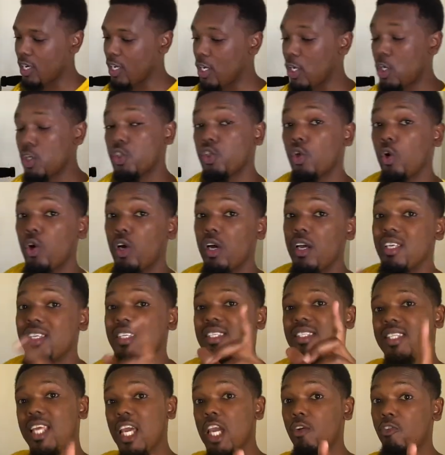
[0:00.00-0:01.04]
So
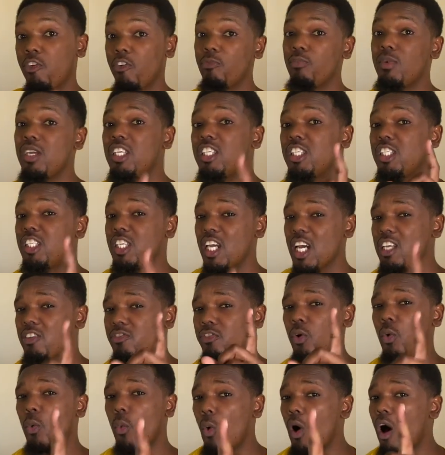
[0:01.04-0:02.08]
stick with me just for
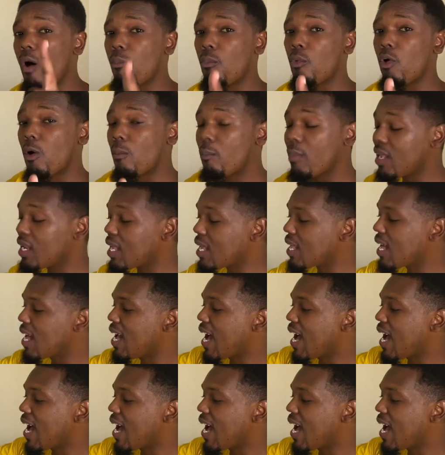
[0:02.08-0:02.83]
one more minute